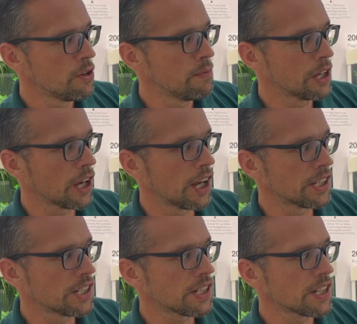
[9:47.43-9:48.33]

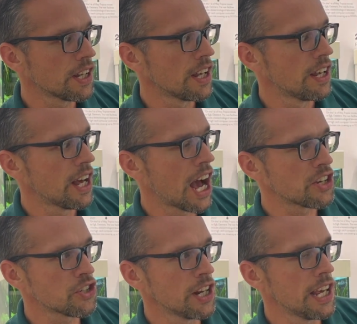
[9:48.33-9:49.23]
because
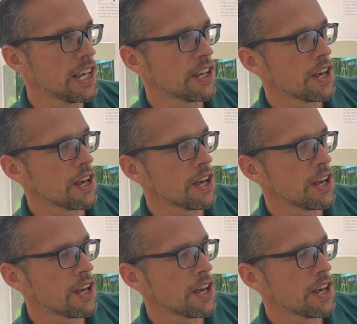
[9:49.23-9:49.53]
actually